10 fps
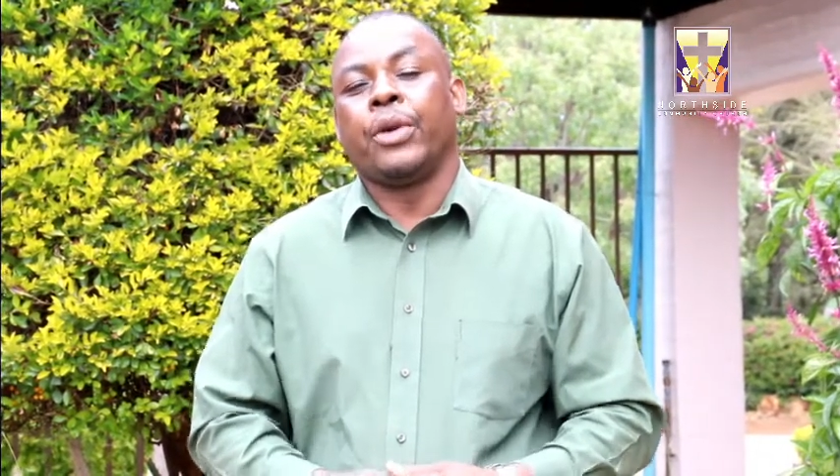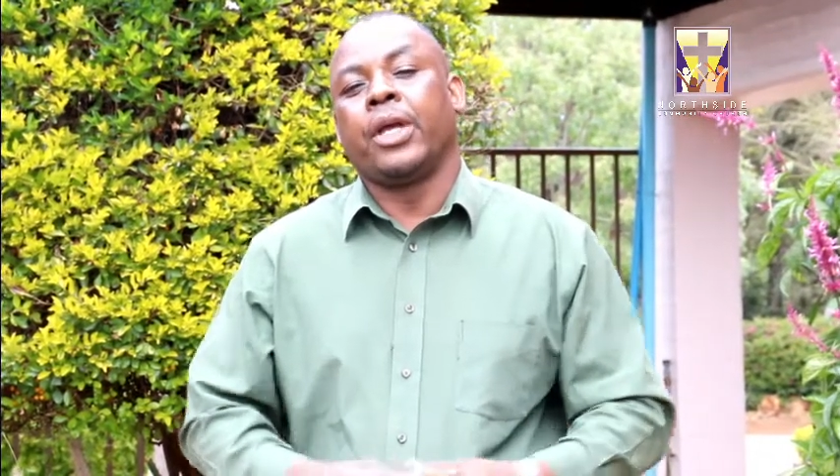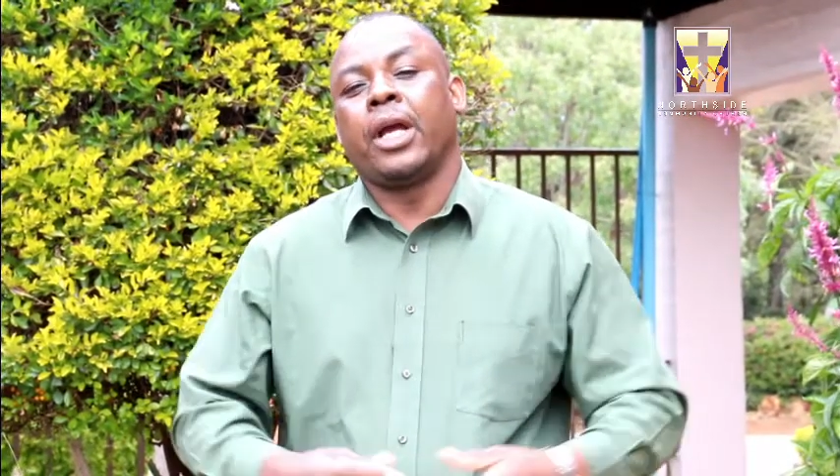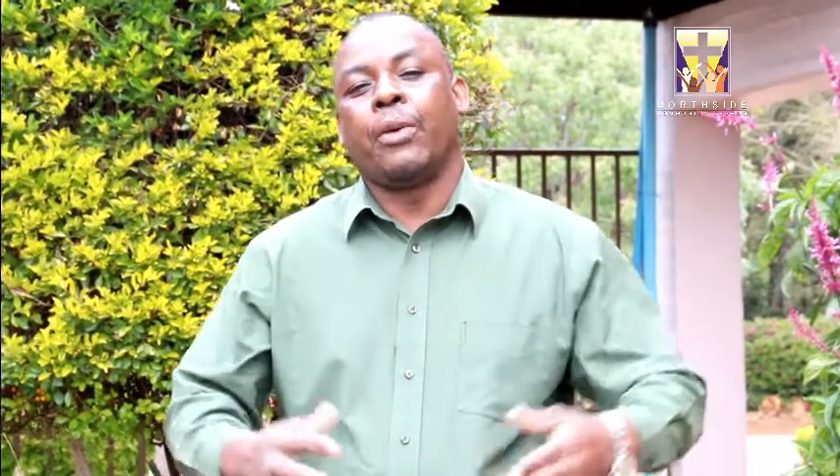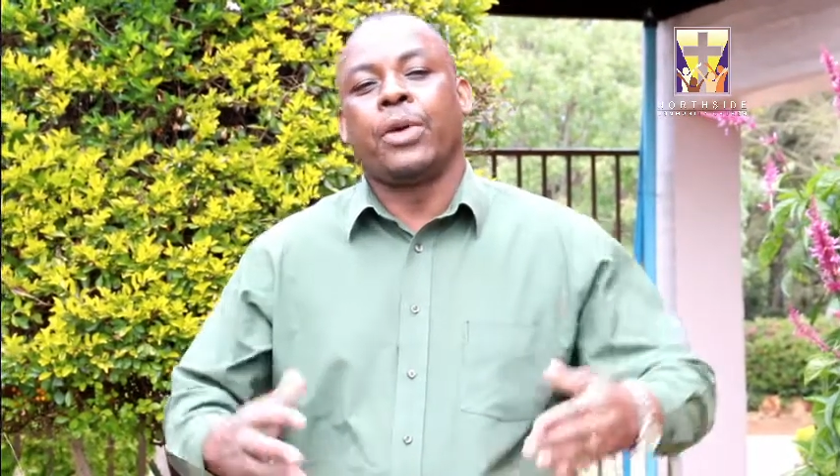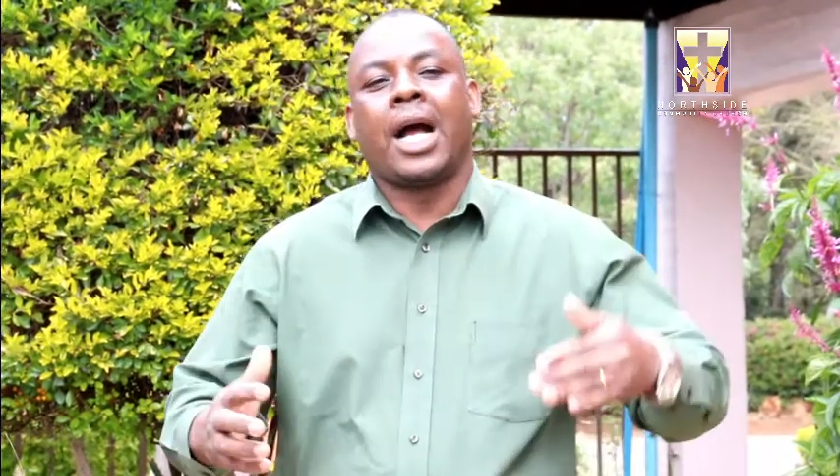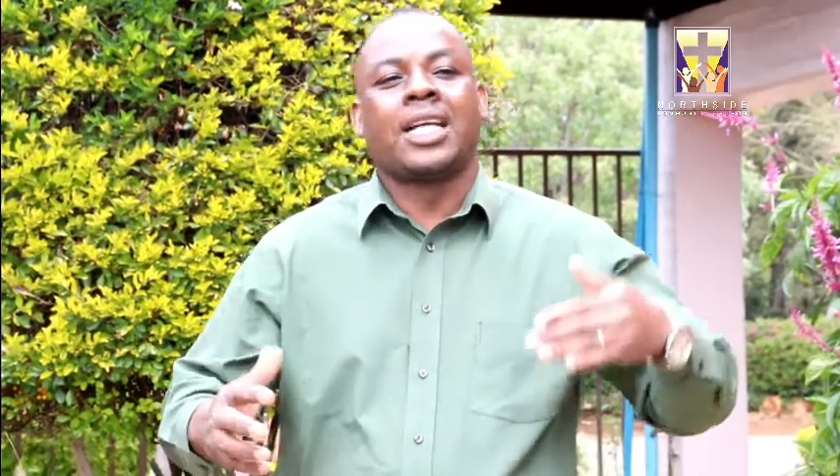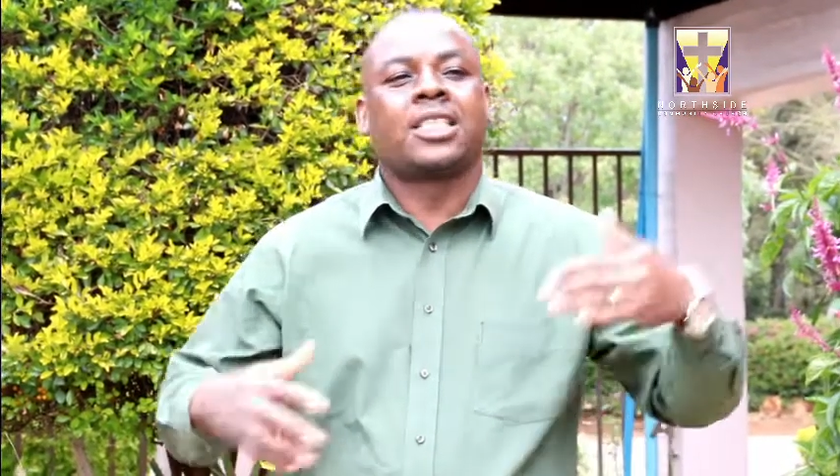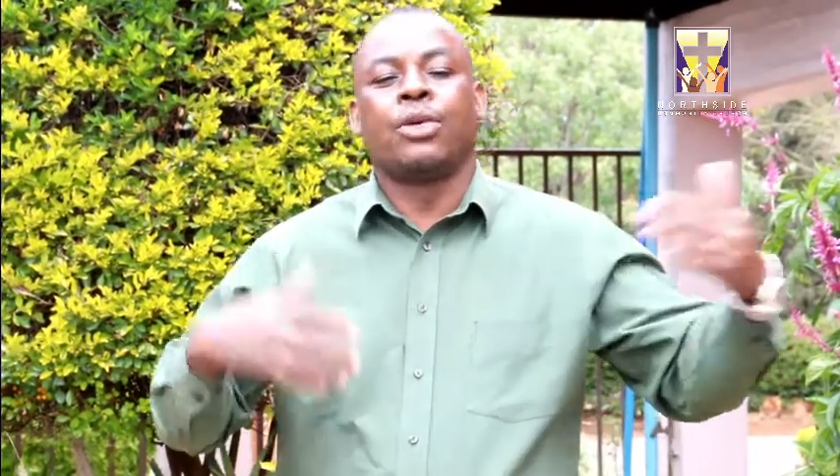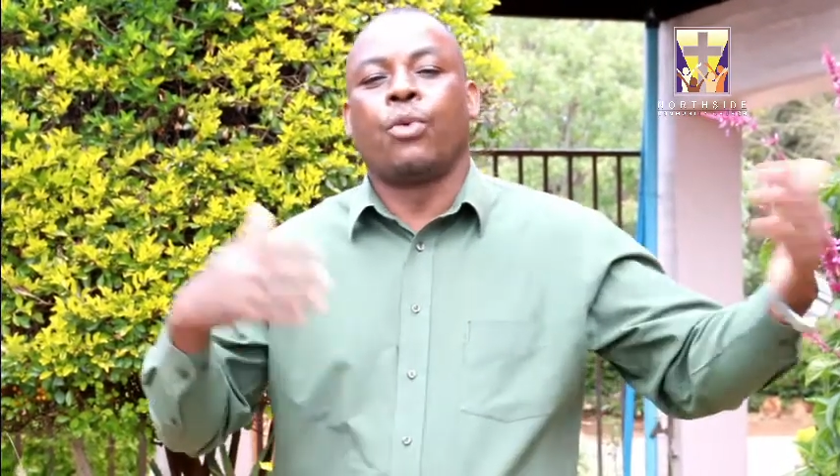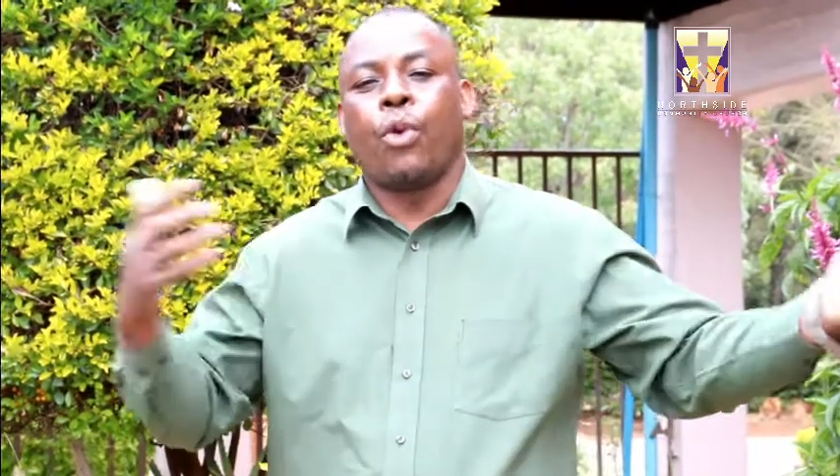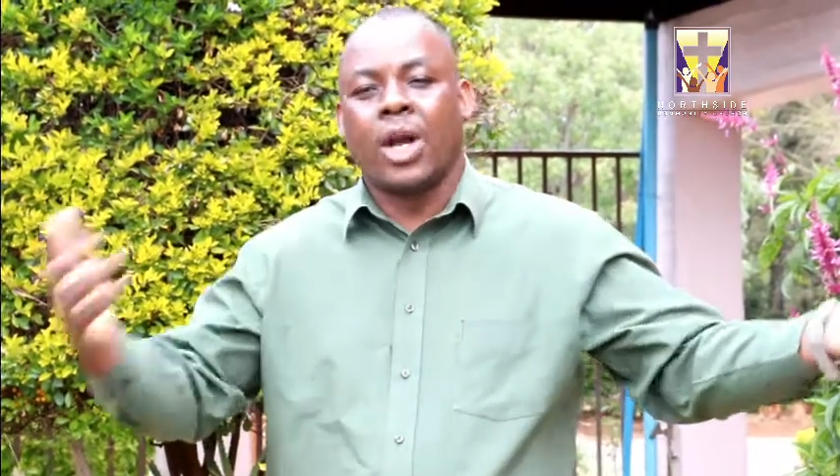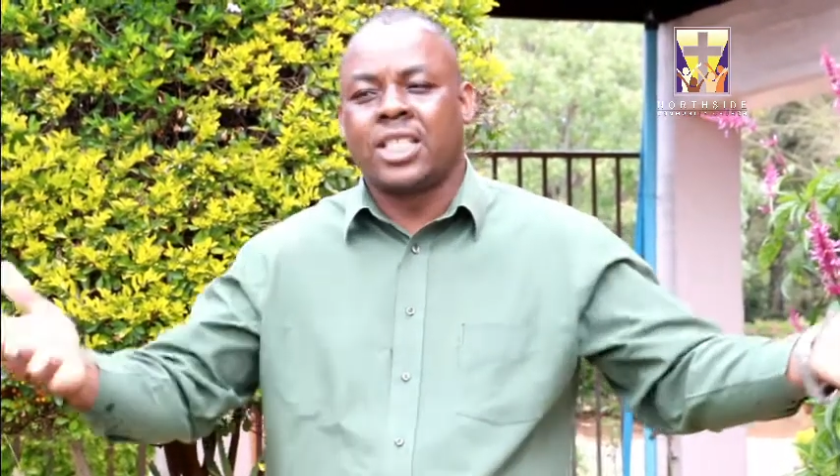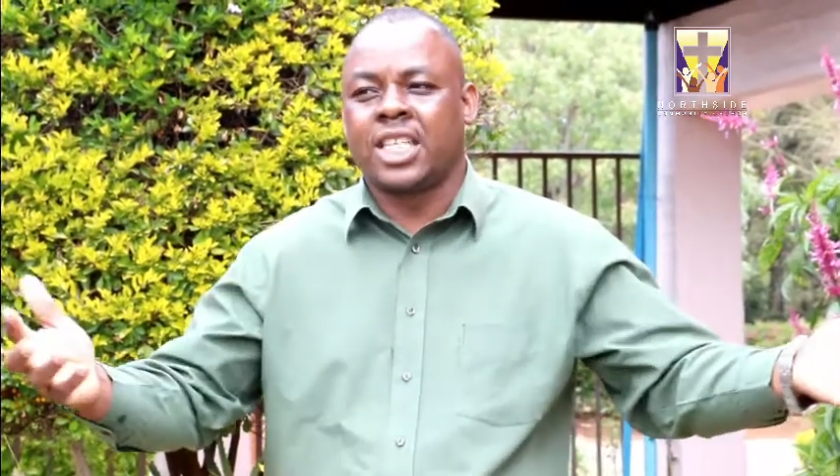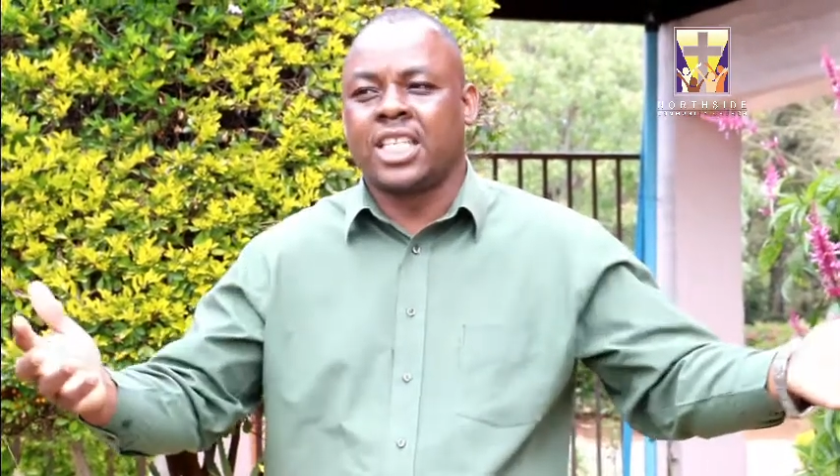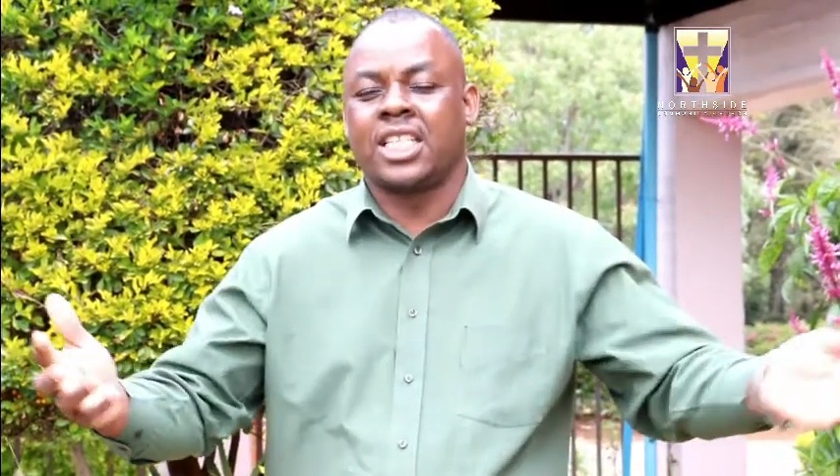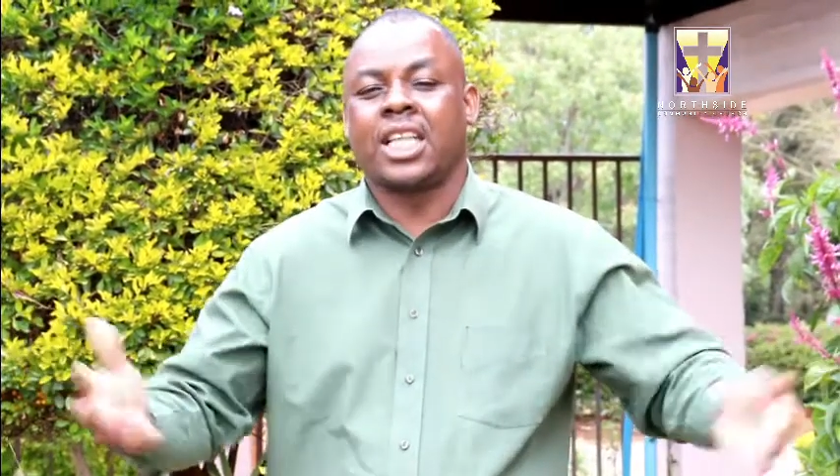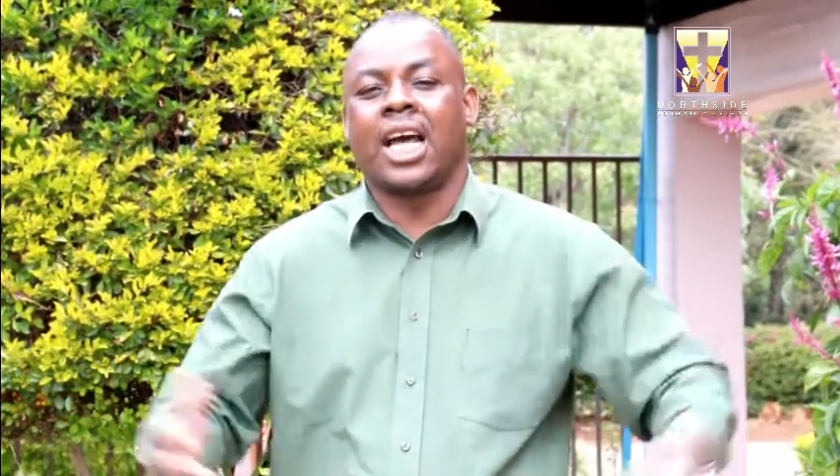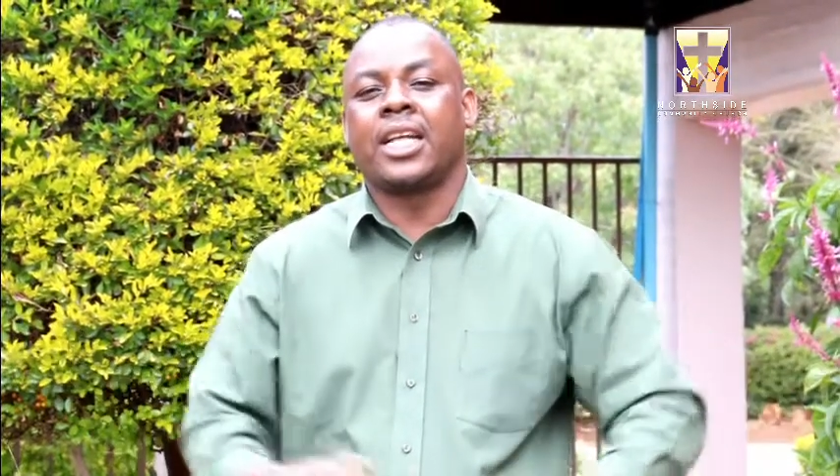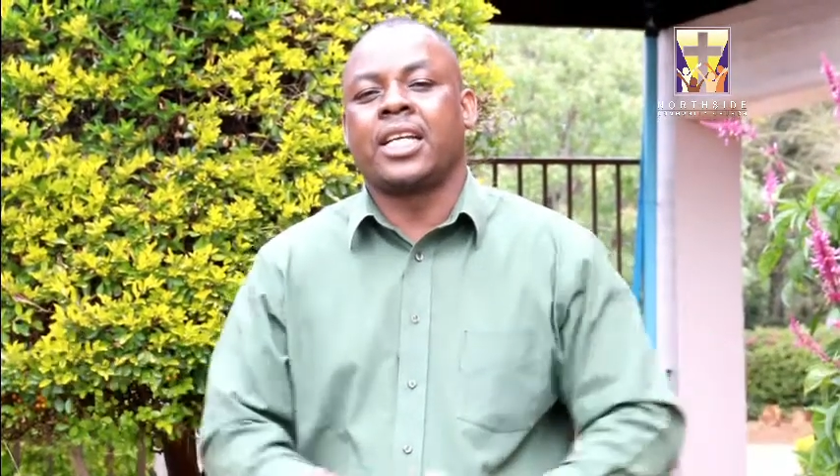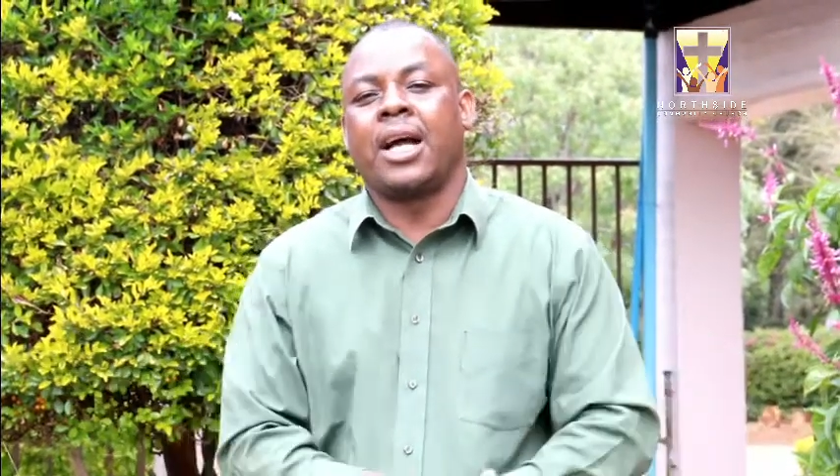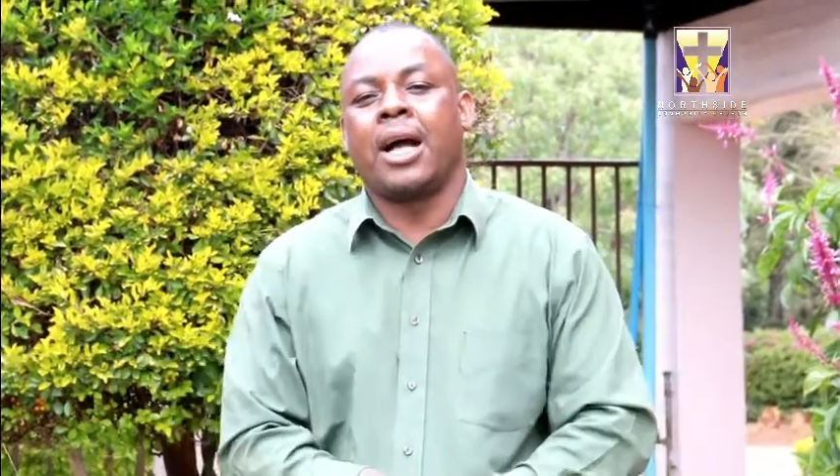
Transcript: we, are we asking questions that